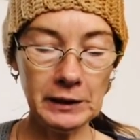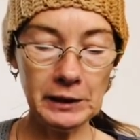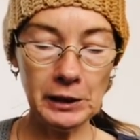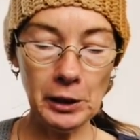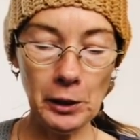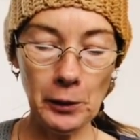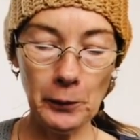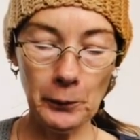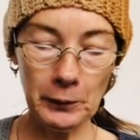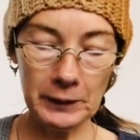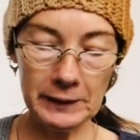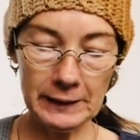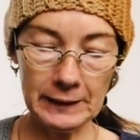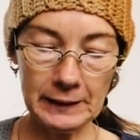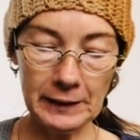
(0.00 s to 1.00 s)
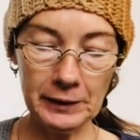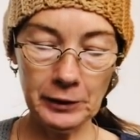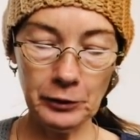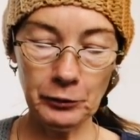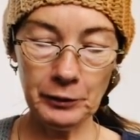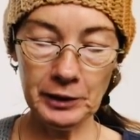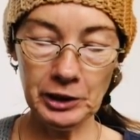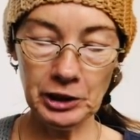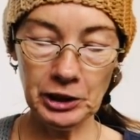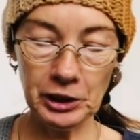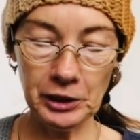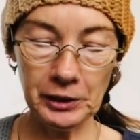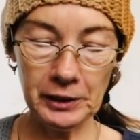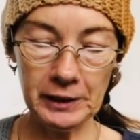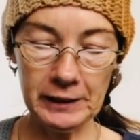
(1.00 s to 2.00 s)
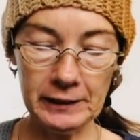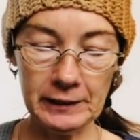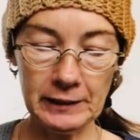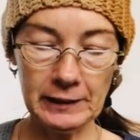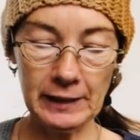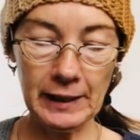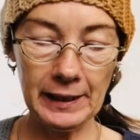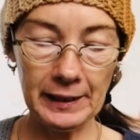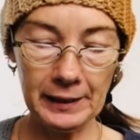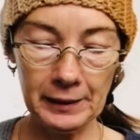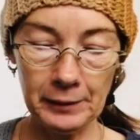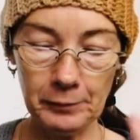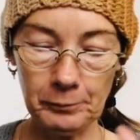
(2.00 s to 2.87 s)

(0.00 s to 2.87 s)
go on a sacred journey today.